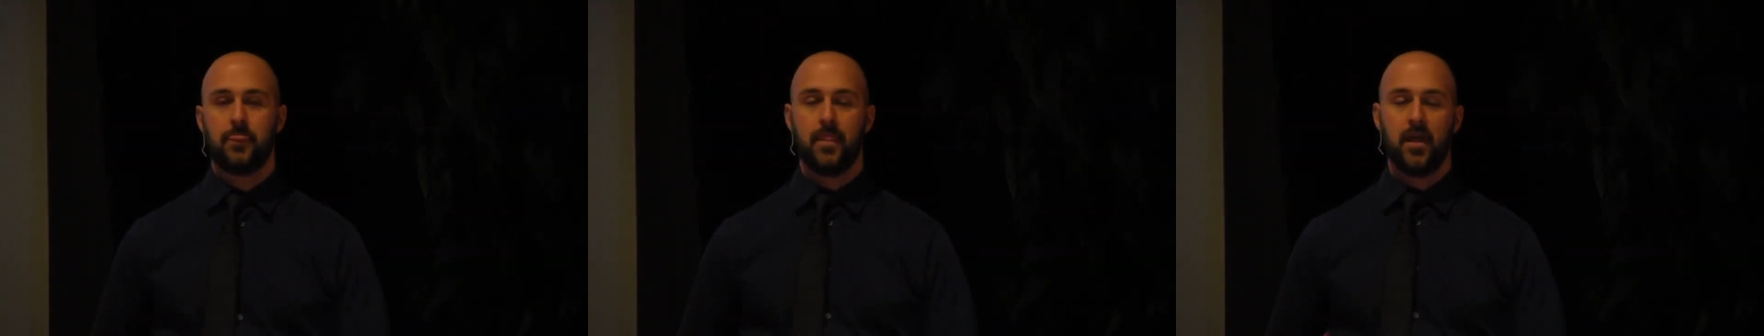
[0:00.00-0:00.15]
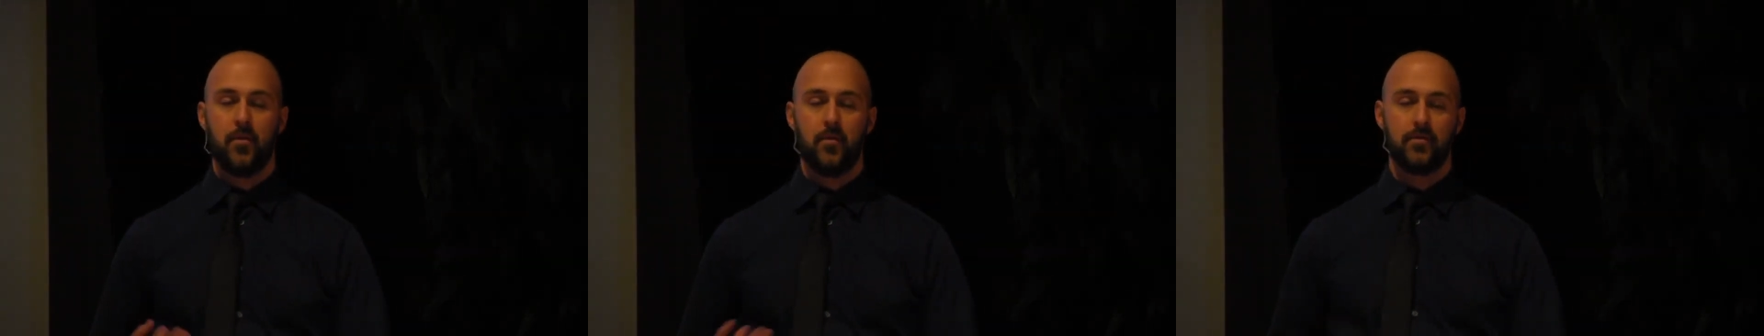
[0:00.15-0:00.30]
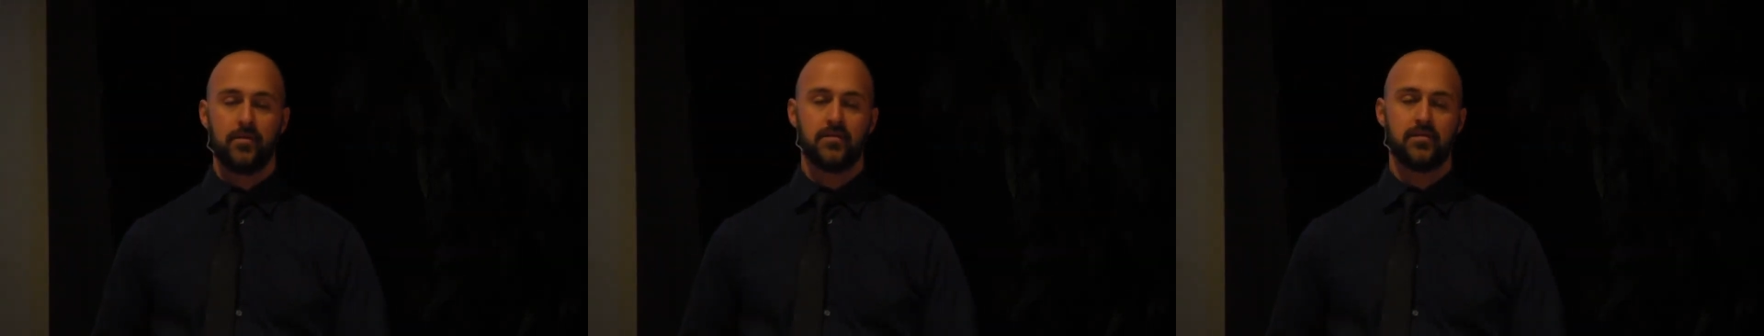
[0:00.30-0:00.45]

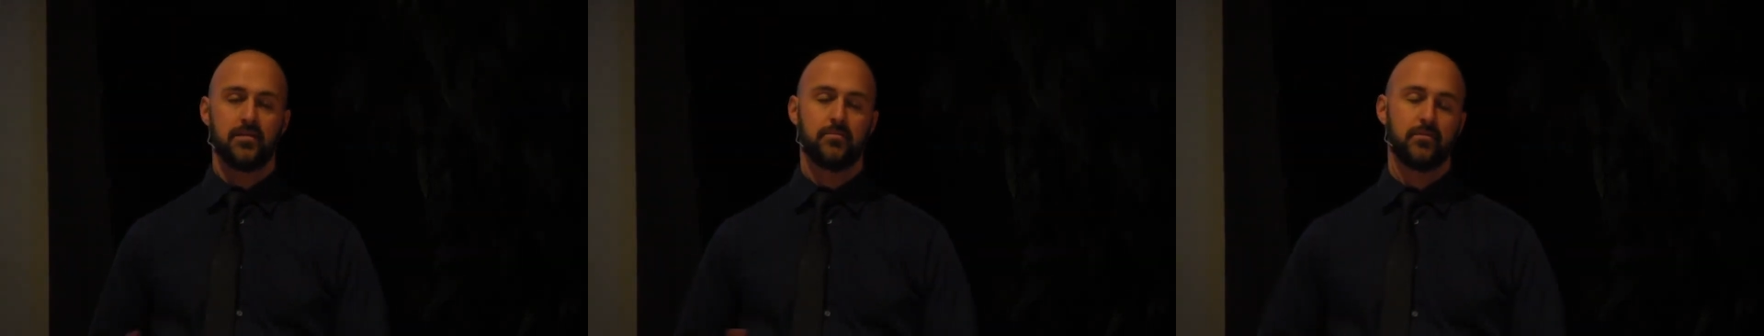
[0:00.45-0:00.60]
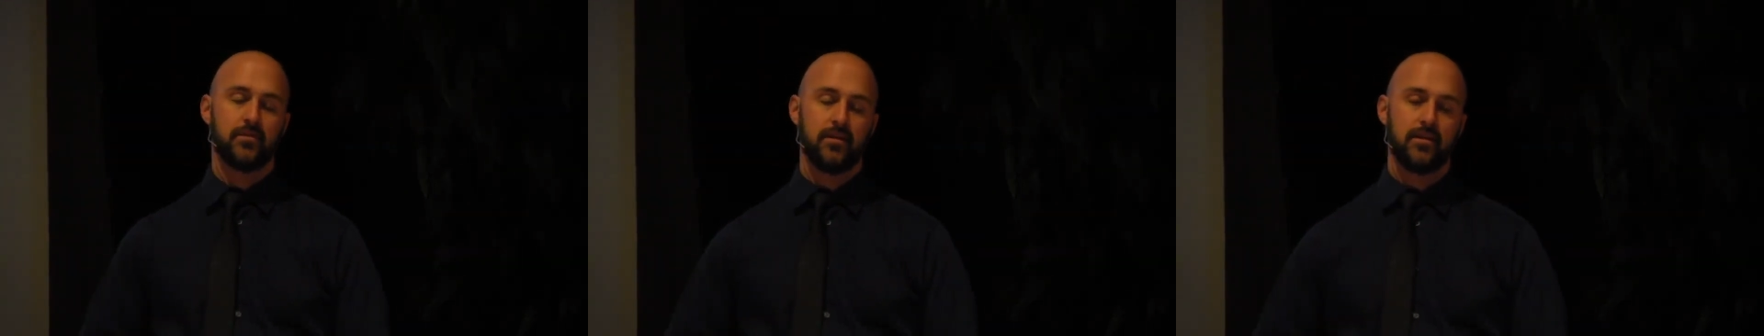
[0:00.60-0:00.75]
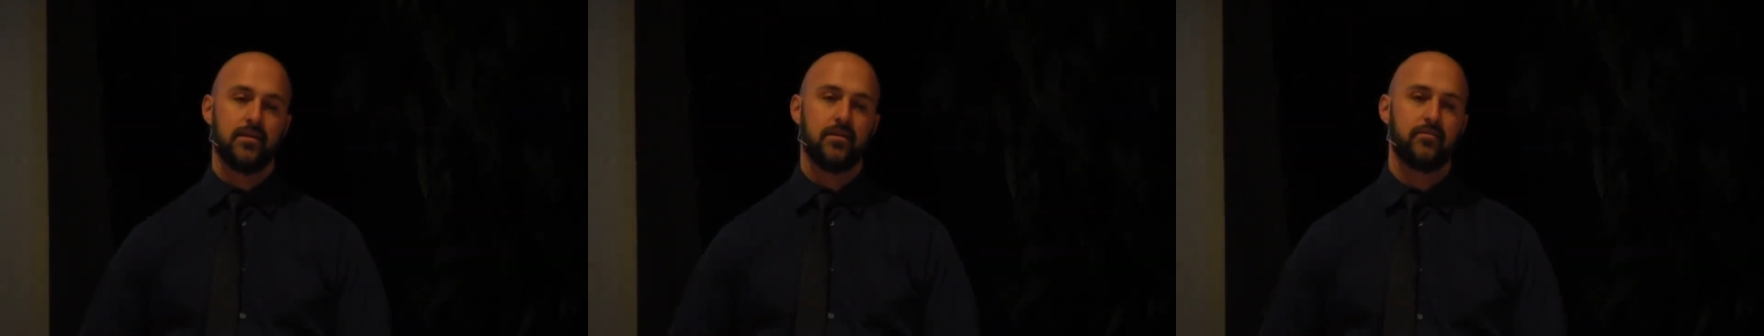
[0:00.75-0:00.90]
And with this, I'm
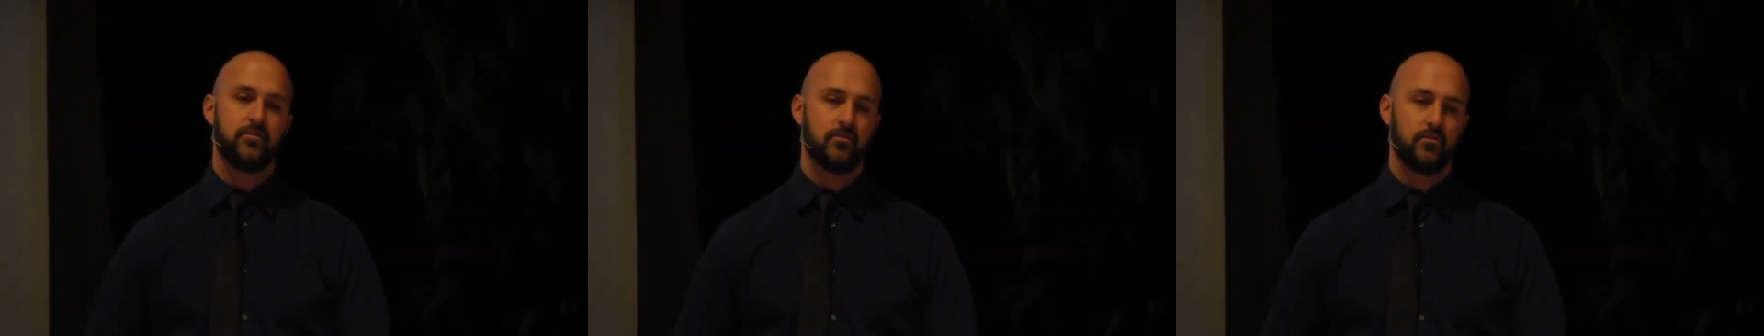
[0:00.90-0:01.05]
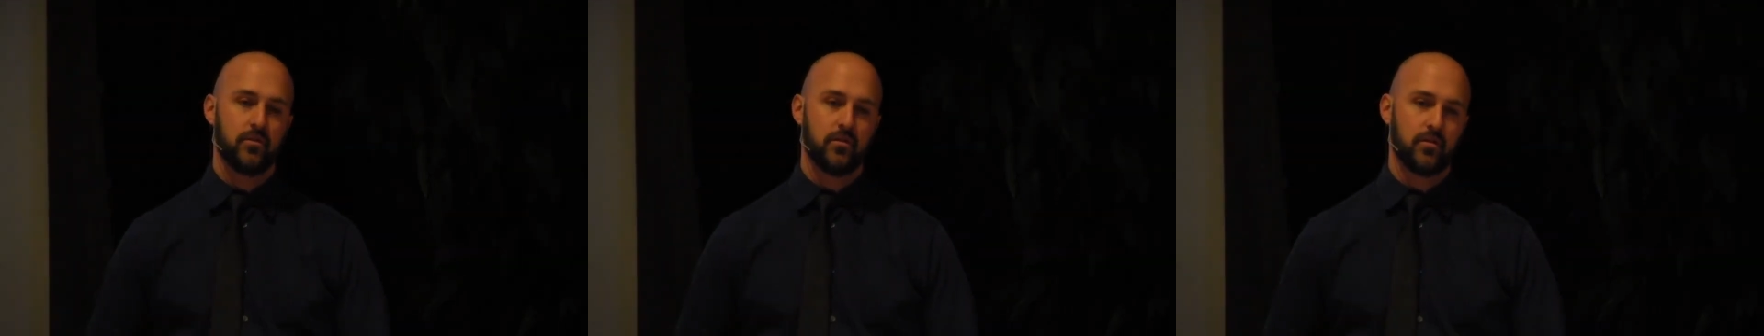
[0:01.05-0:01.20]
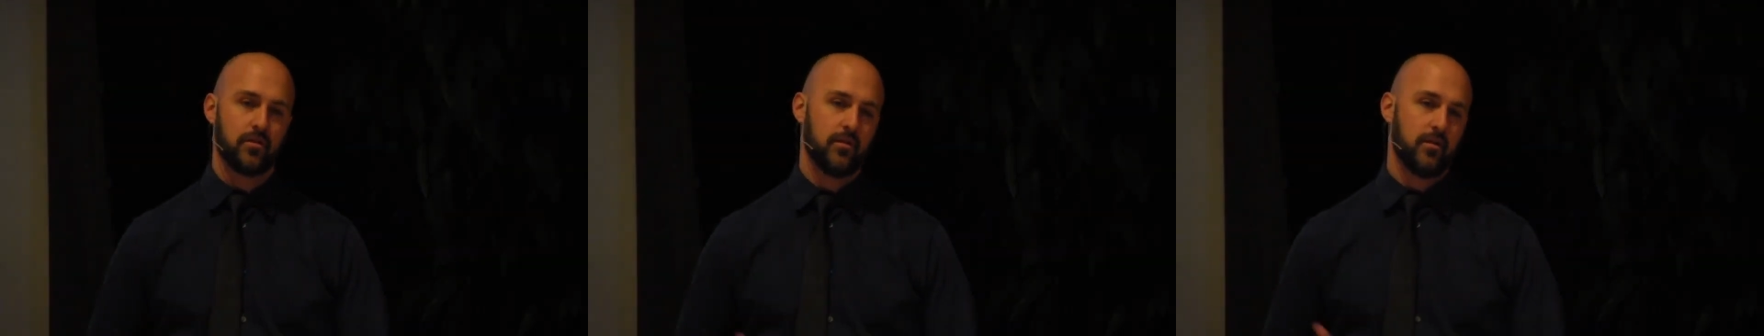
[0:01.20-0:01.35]
going to leave you
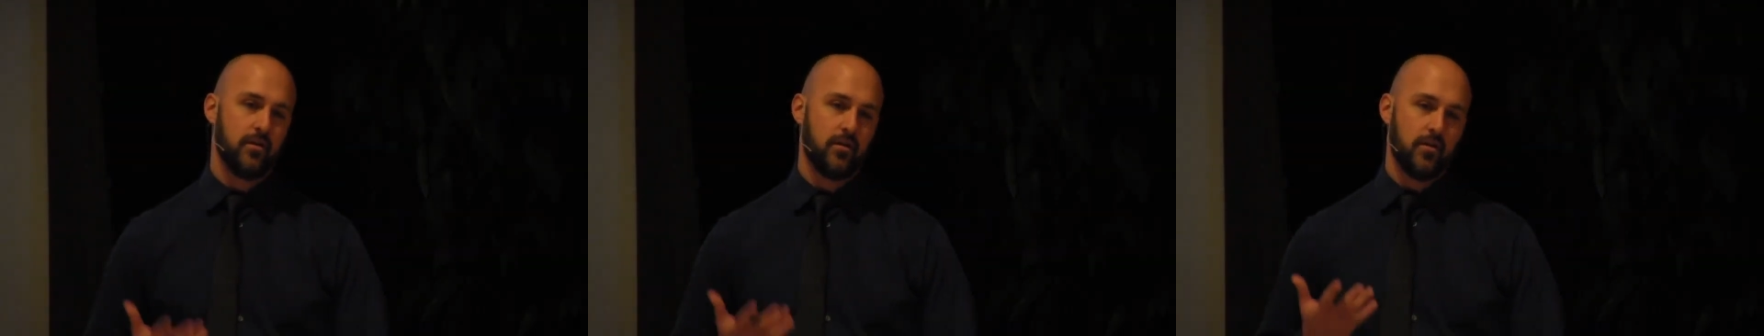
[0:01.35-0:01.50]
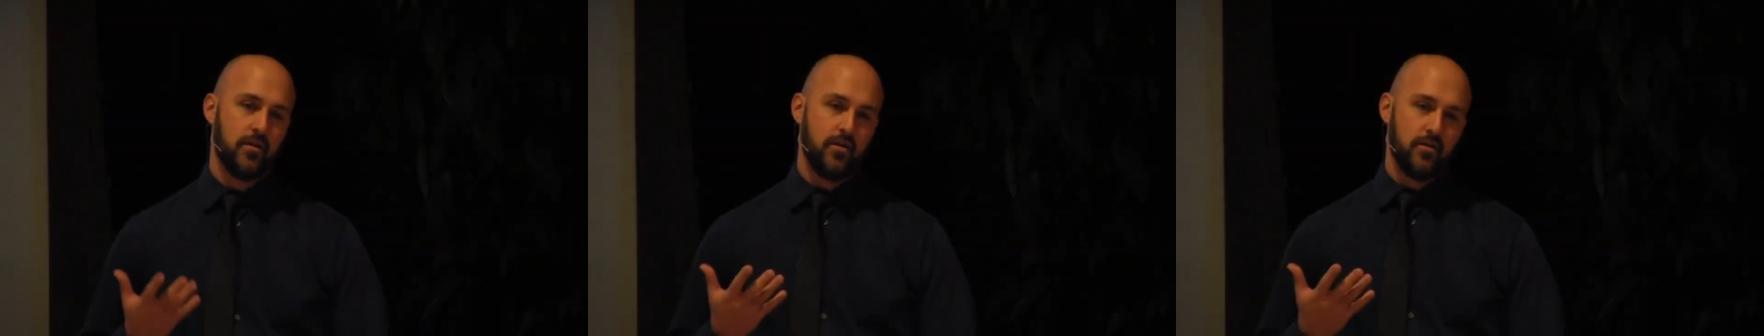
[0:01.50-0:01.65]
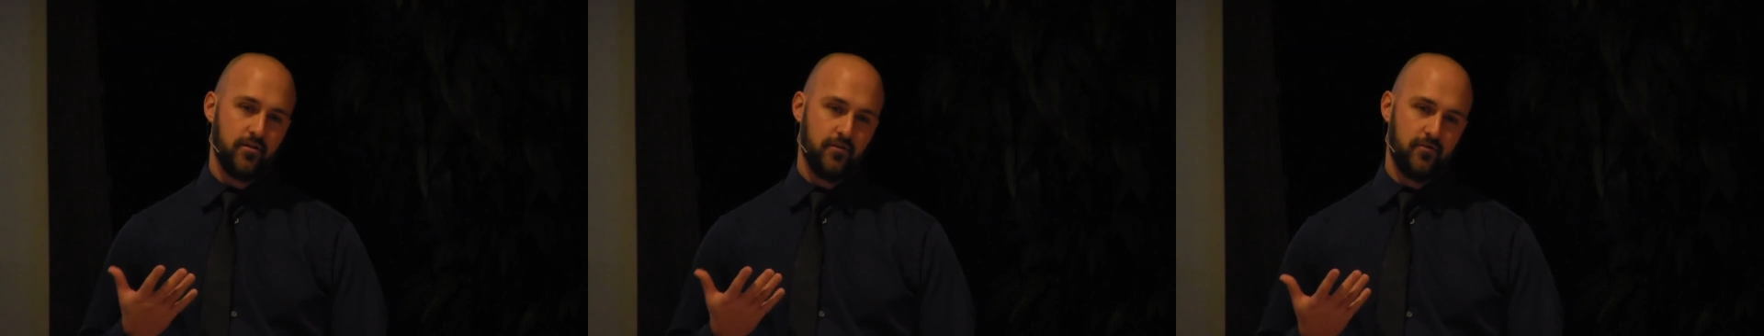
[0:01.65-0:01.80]
with
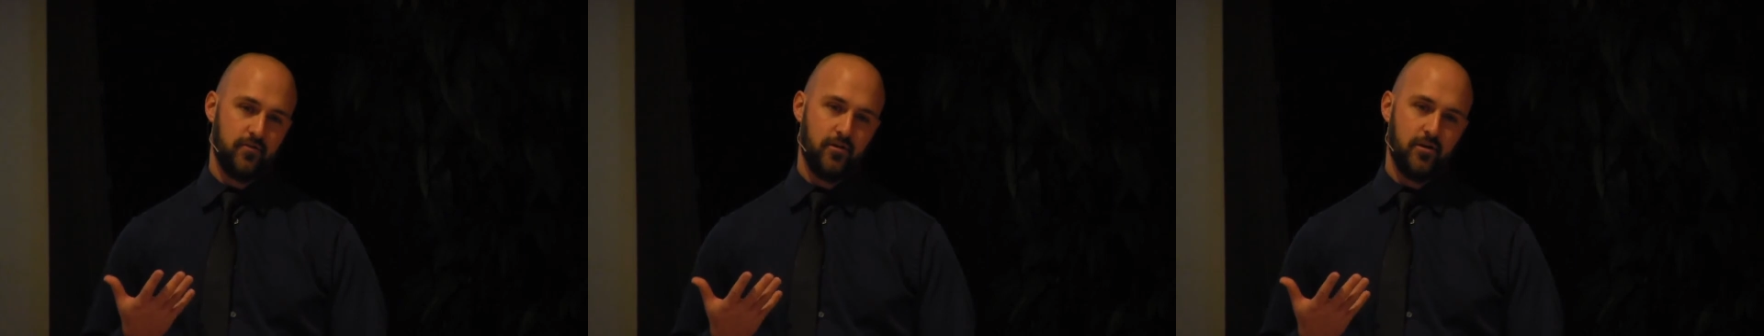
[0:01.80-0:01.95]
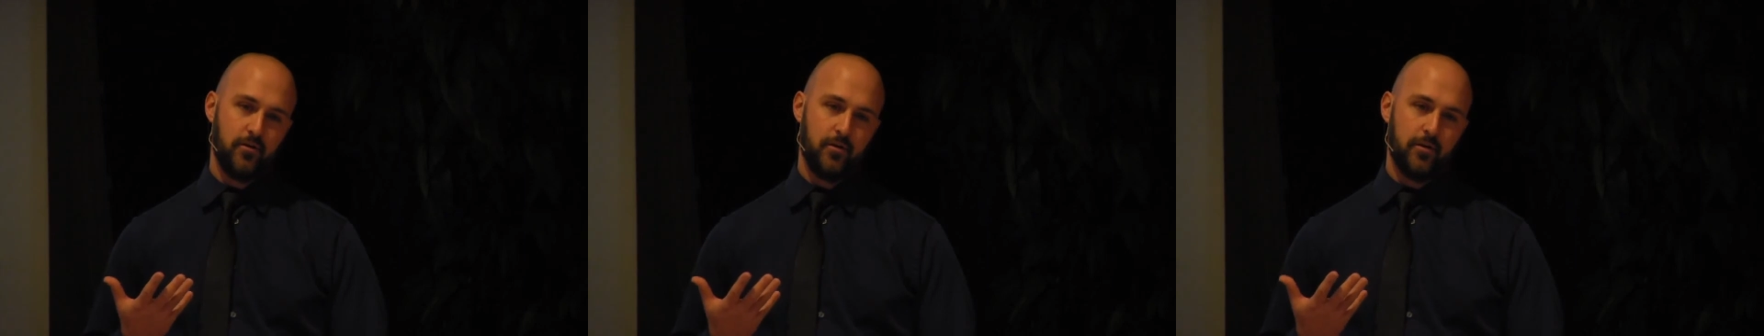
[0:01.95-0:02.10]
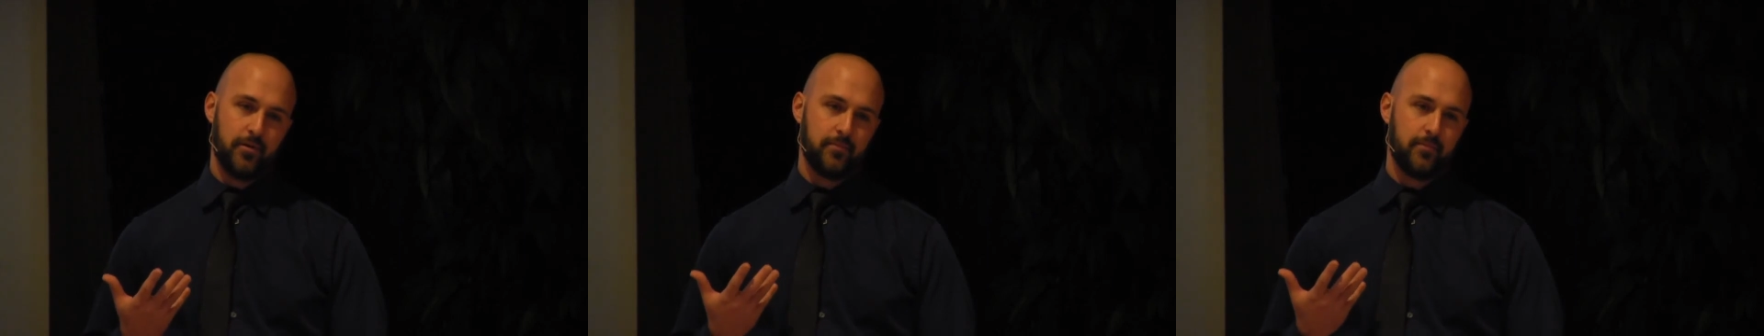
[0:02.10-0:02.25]
the
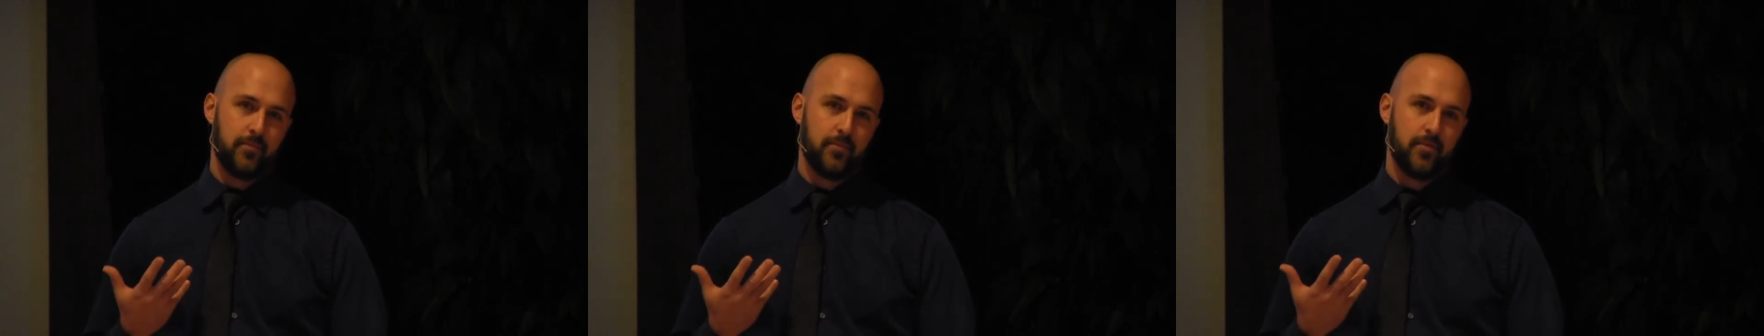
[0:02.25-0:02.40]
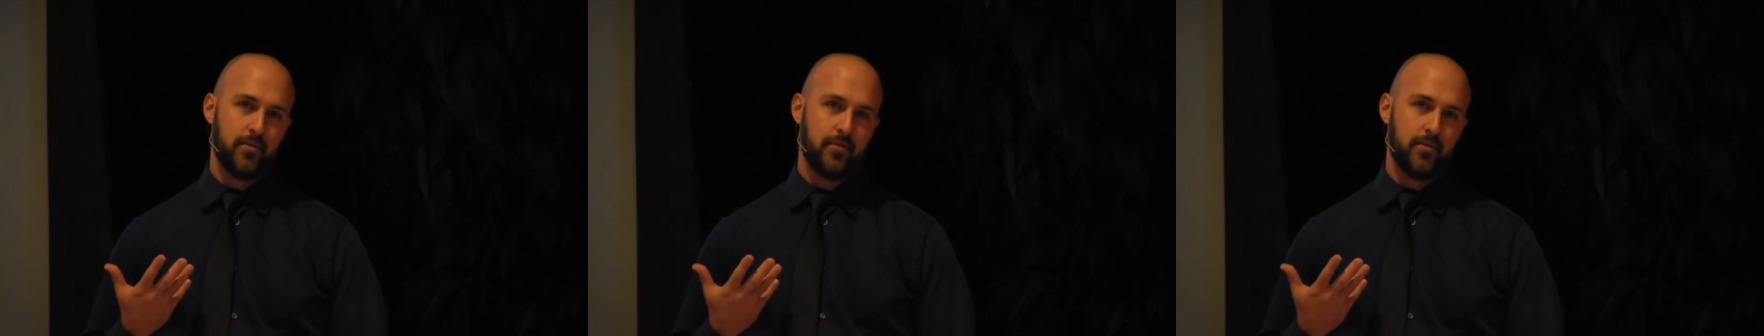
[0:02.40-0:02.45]
following.